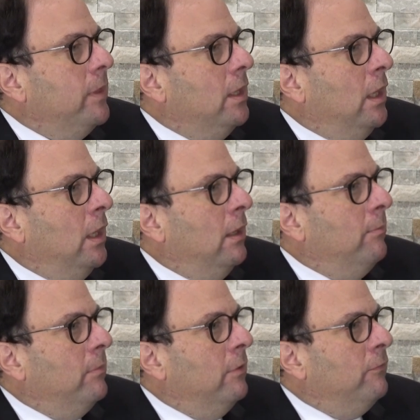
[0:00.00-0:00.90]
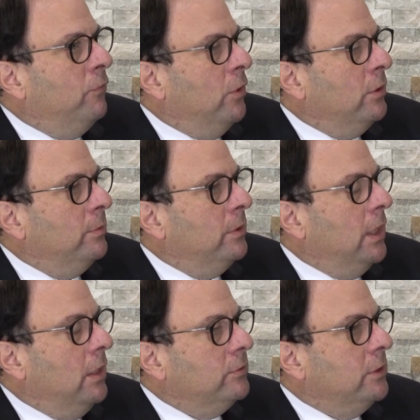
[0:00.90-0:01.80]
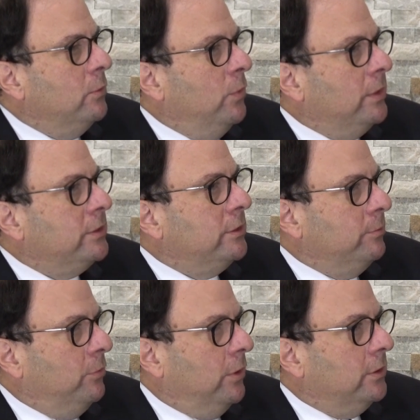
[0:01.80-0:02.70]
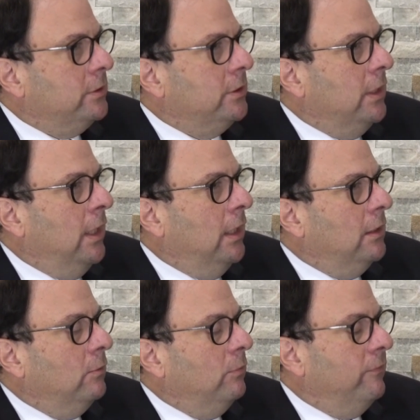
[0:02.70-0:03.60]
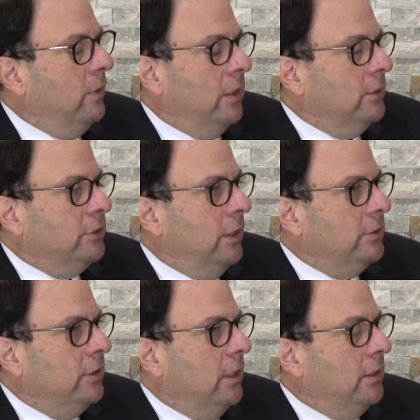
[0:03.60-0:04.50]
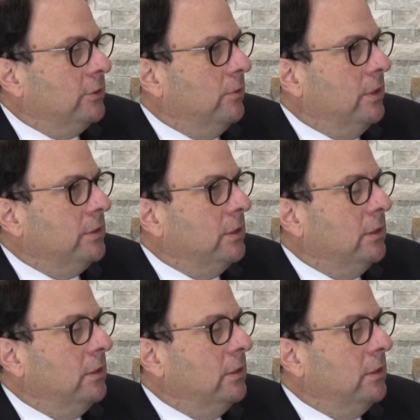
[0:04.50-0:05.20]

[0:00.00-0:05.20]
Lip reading: affordable housing with supports, and we've got to change that. It's crazy.